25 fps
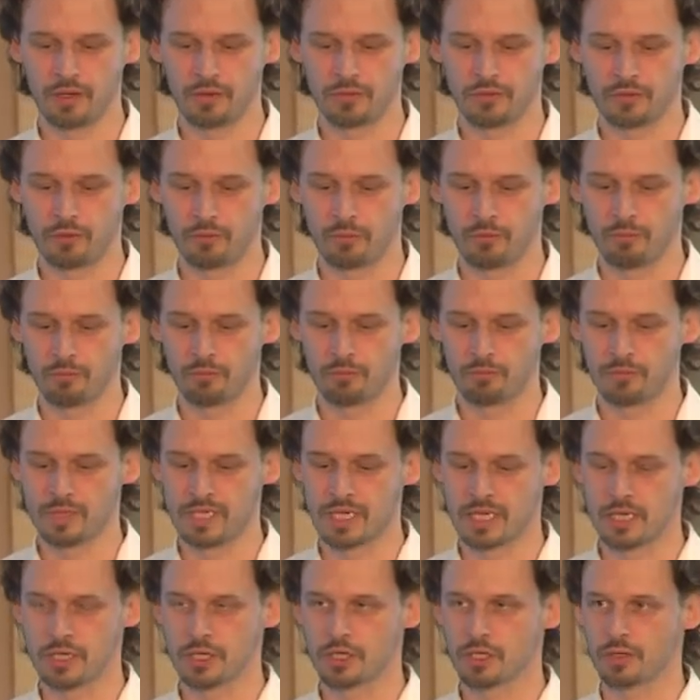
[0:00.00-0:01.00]
So
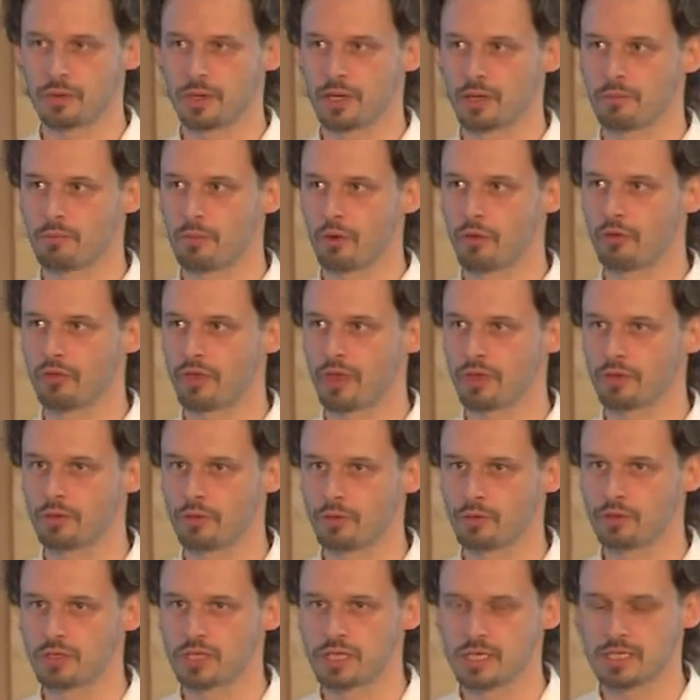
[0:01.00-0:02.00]
basically showing both
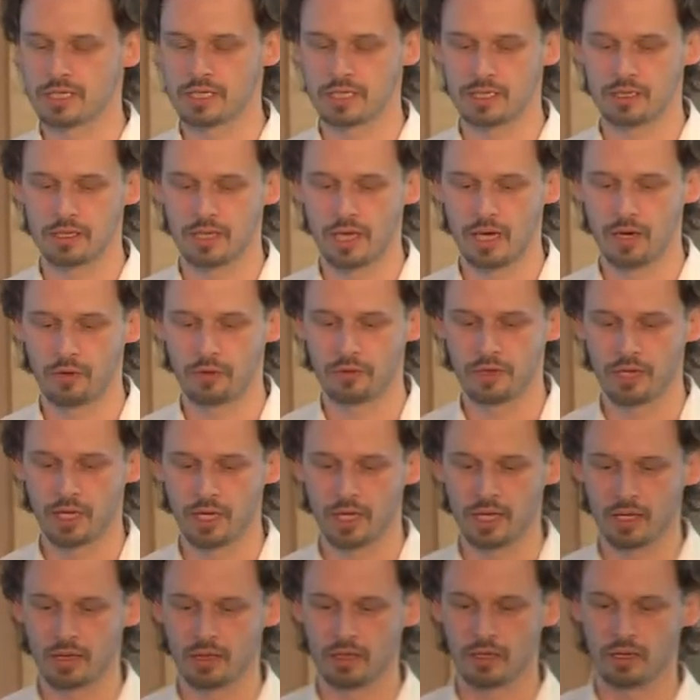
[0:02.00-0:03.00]
technologies and how they
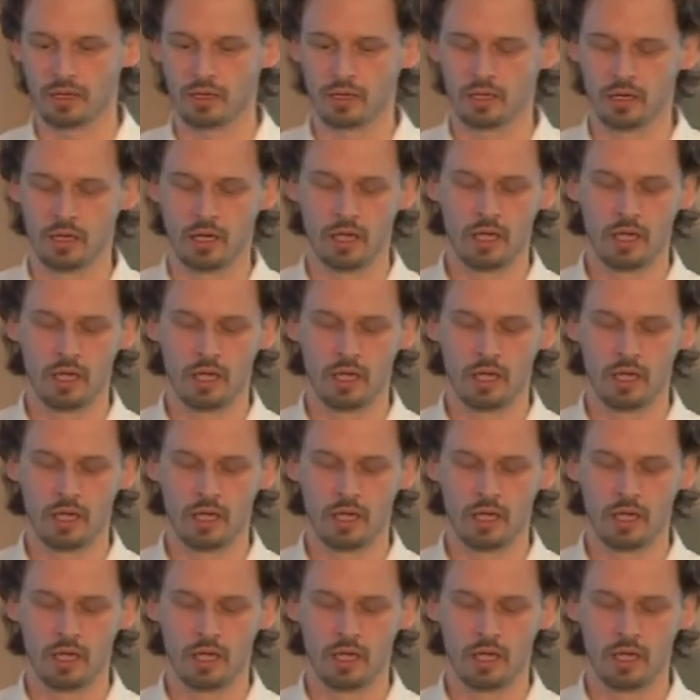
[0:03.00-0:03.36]
can